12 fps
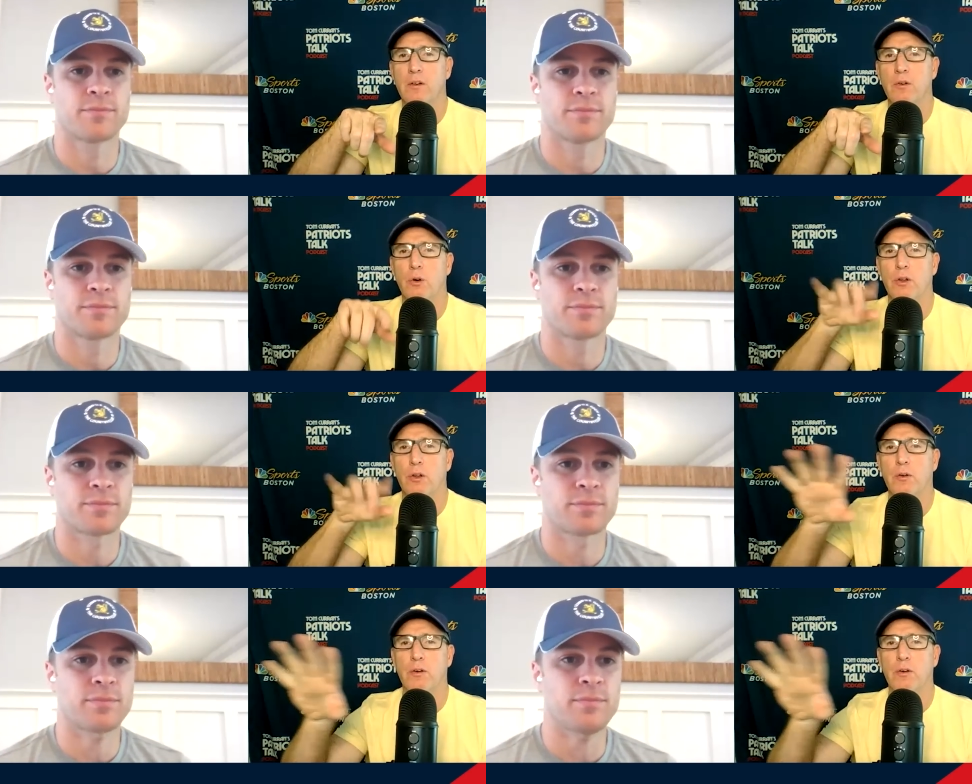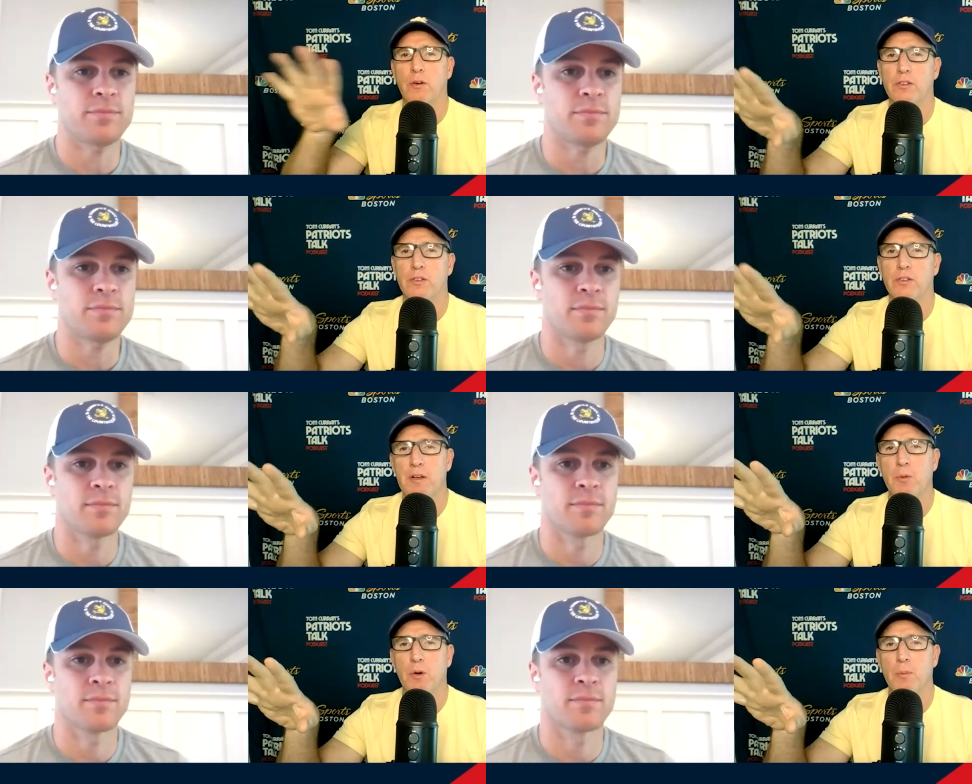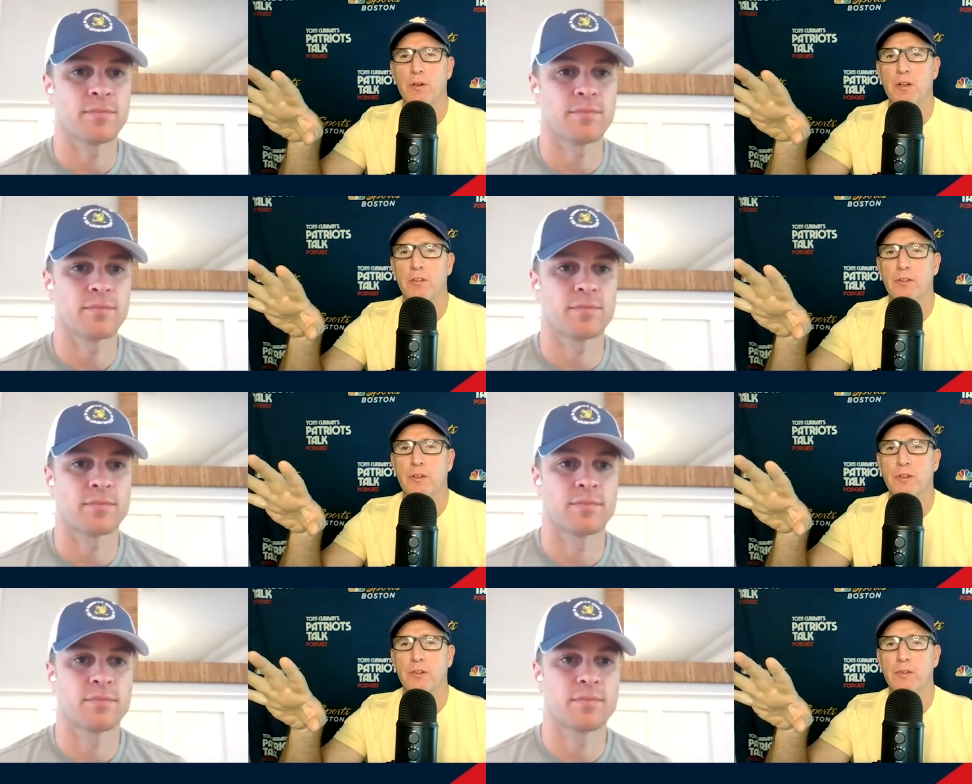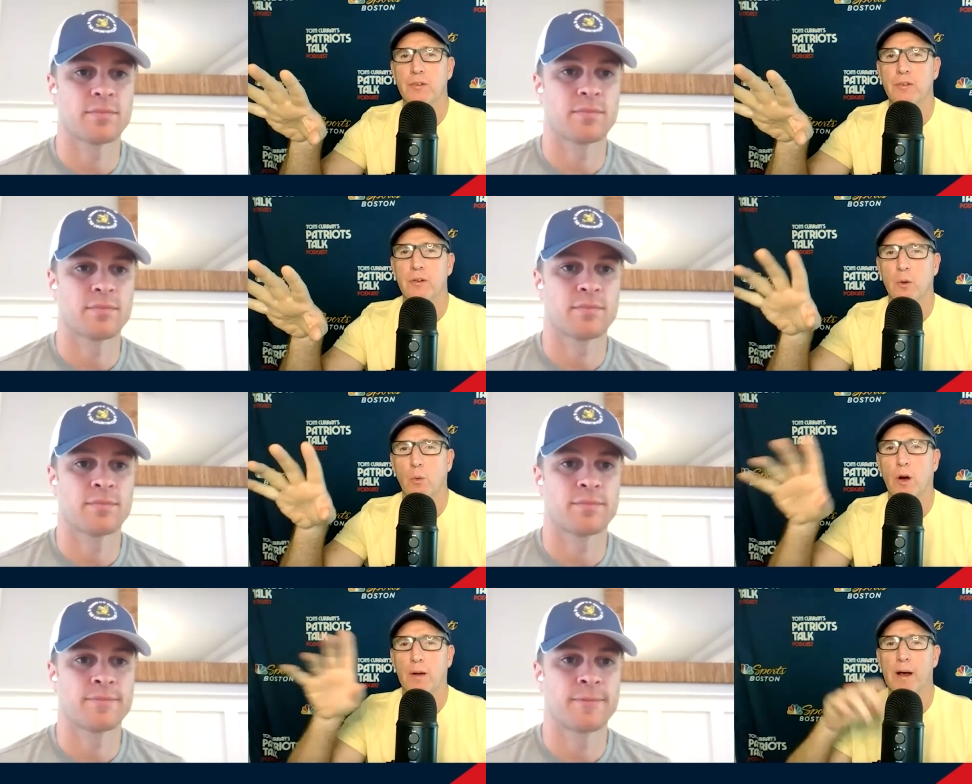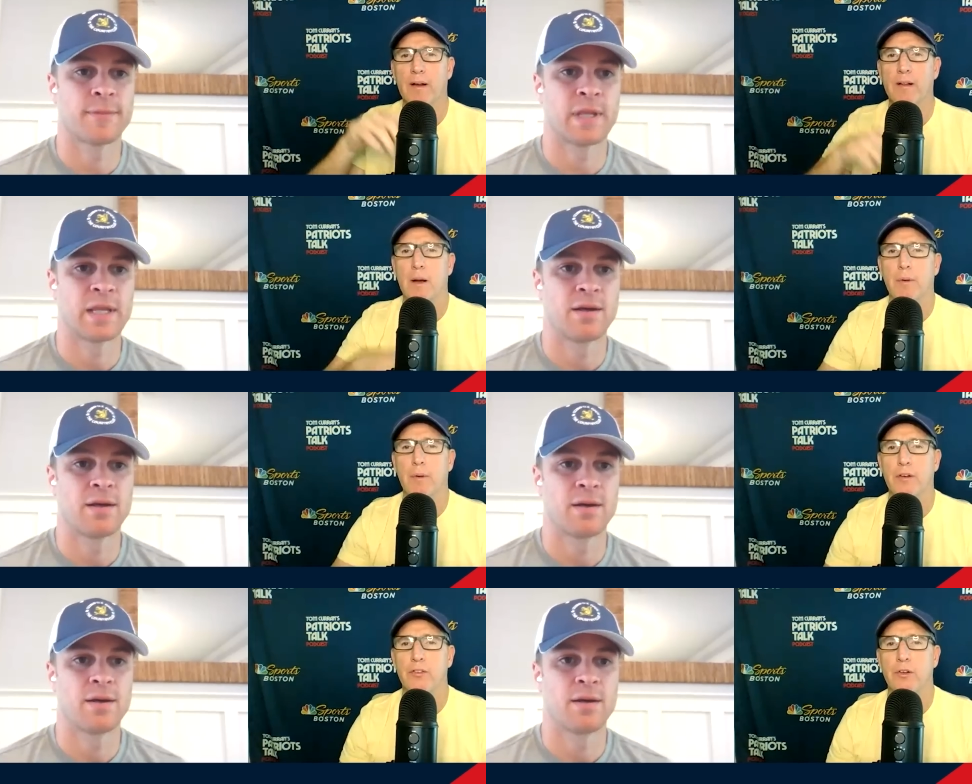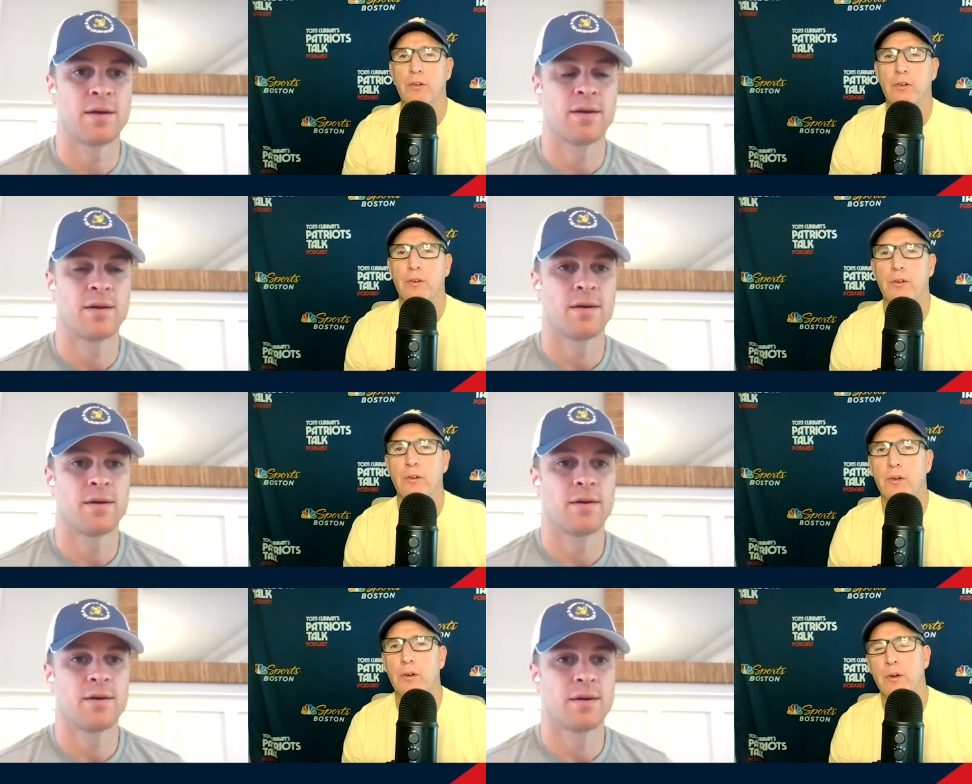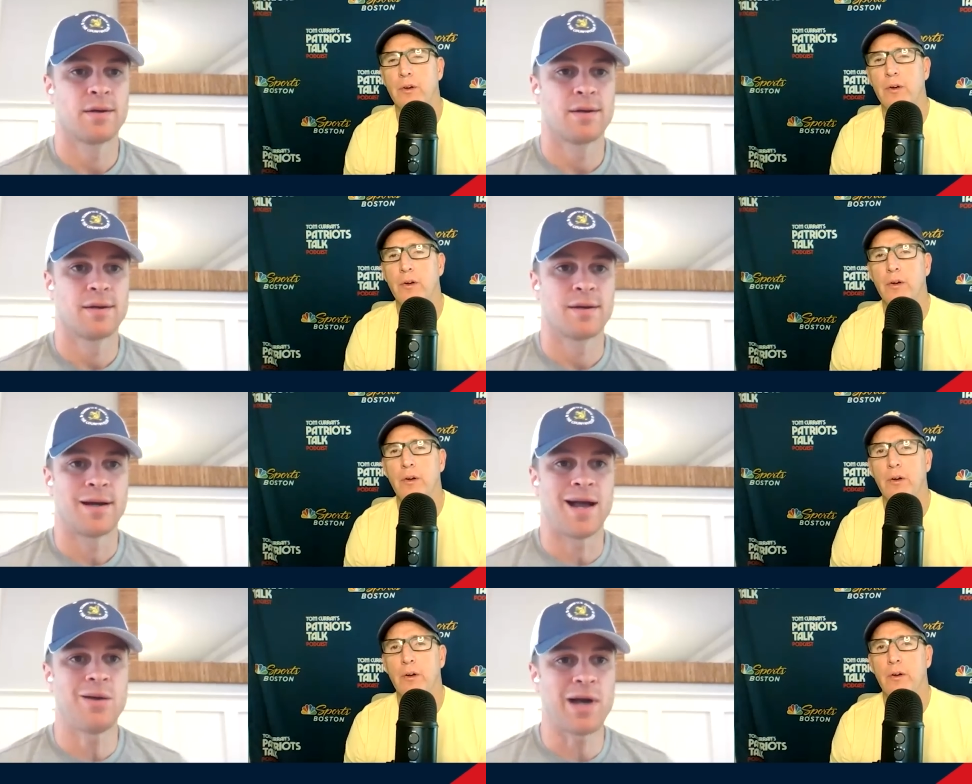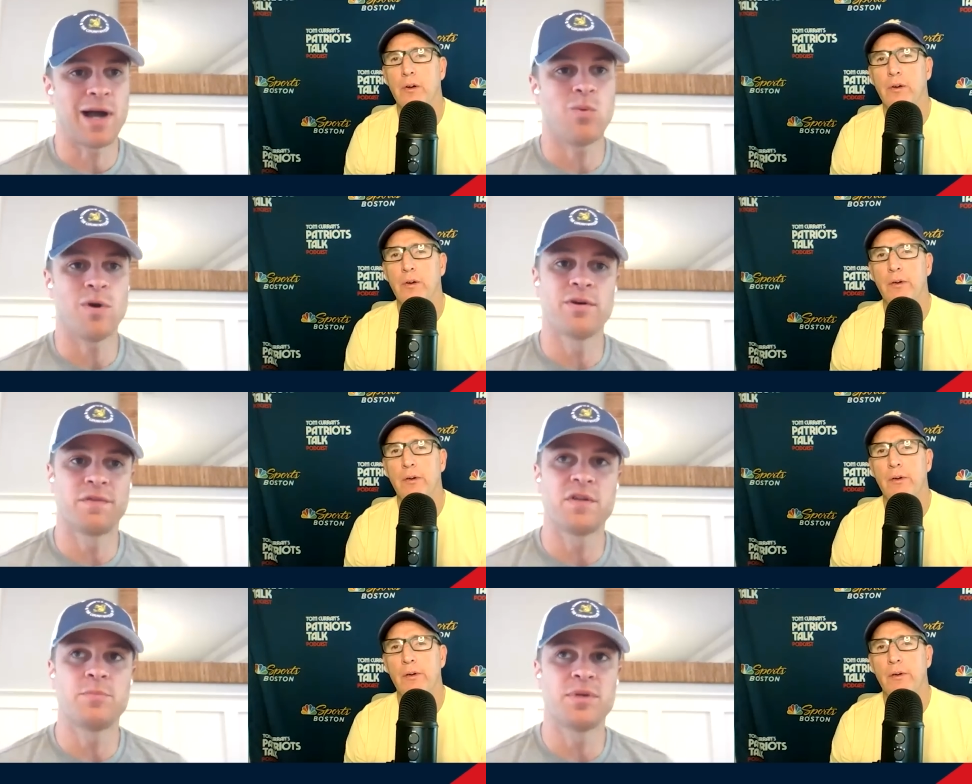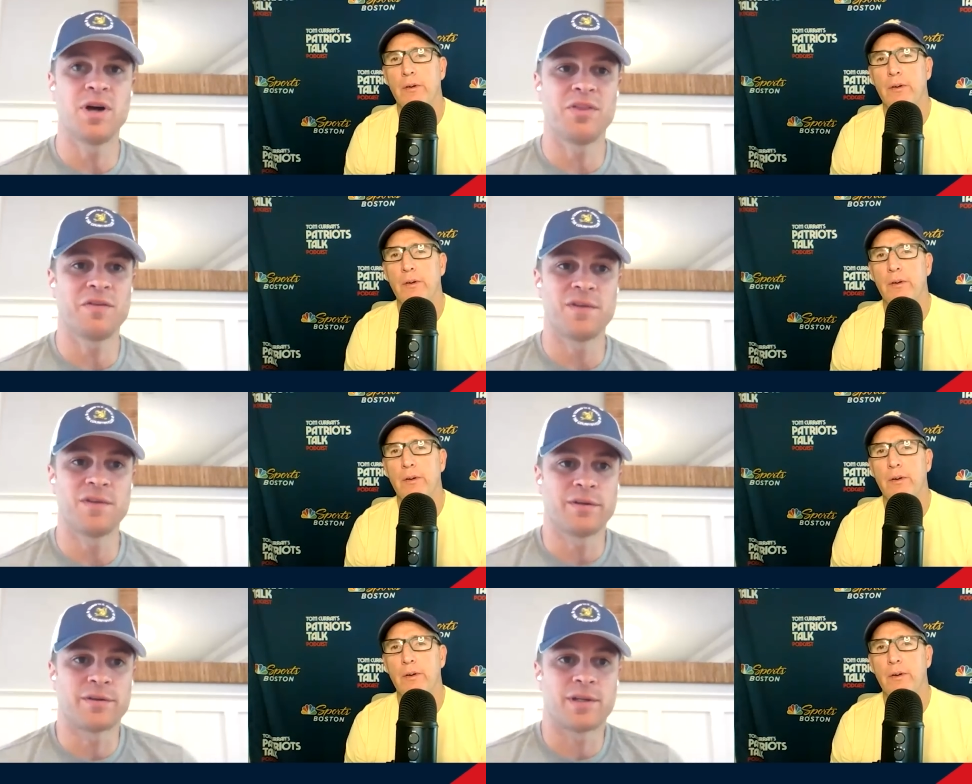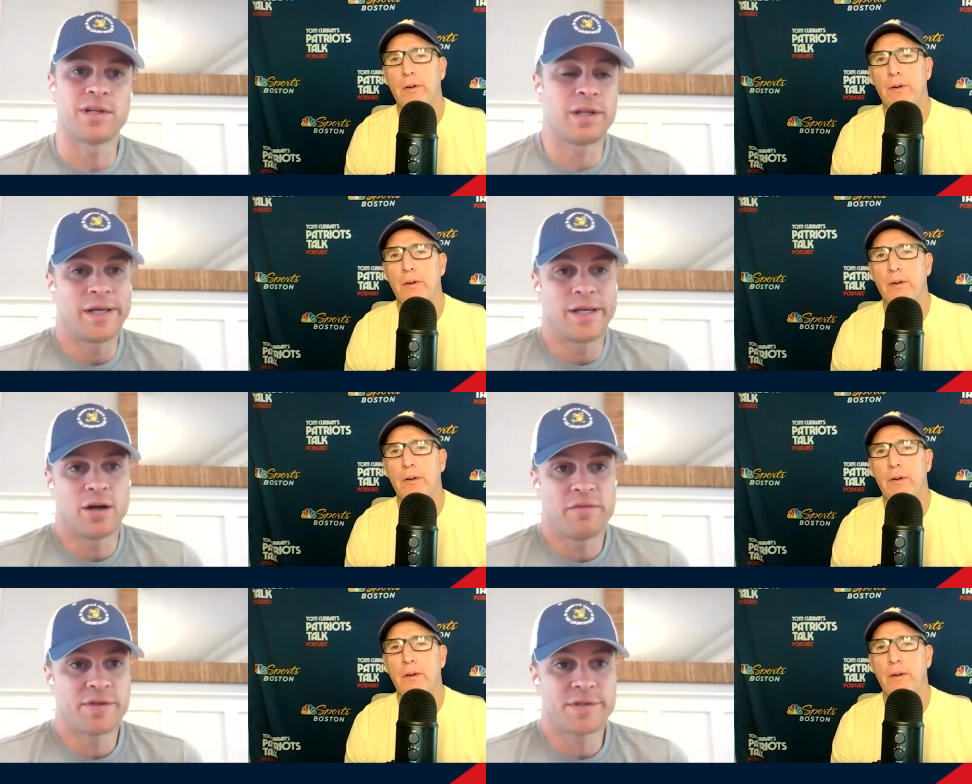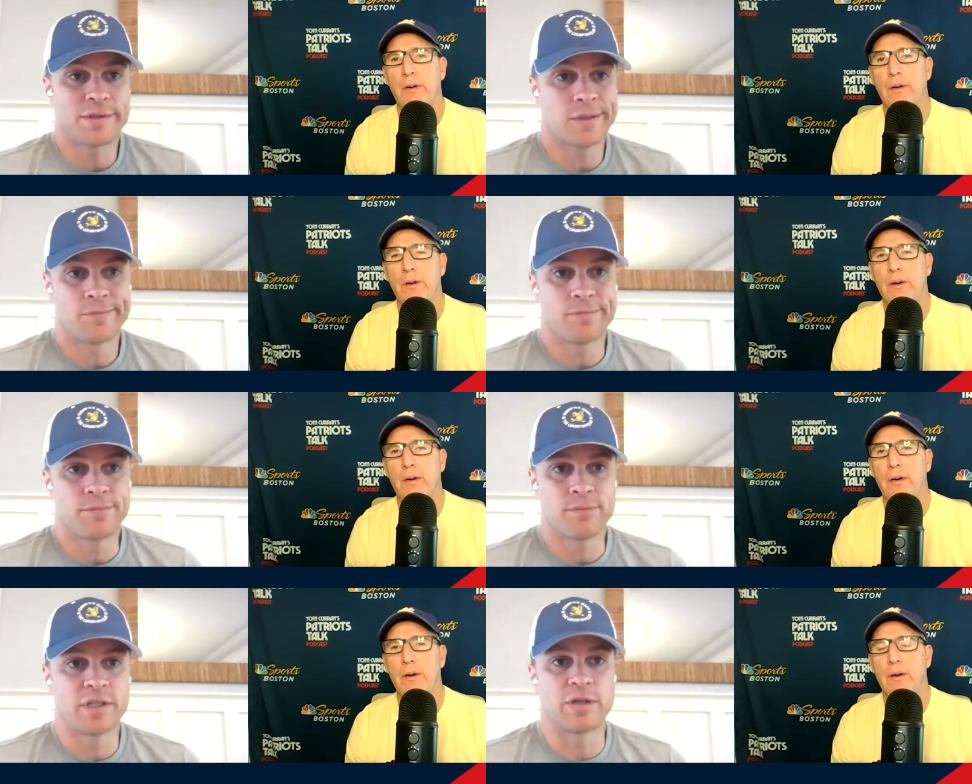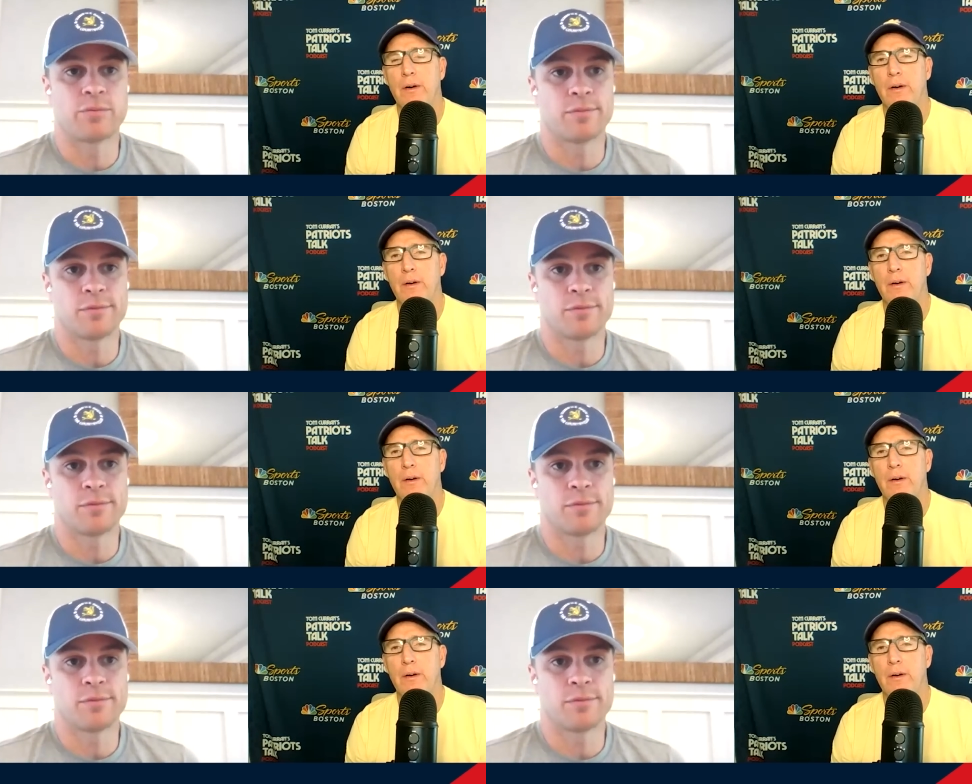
Speaker 1: with a list. Maybe he will be on the field. I'm going to walk back that prediction.
Speaker 2: I, I wonder if he'd be on the field, and it like obviously, you know,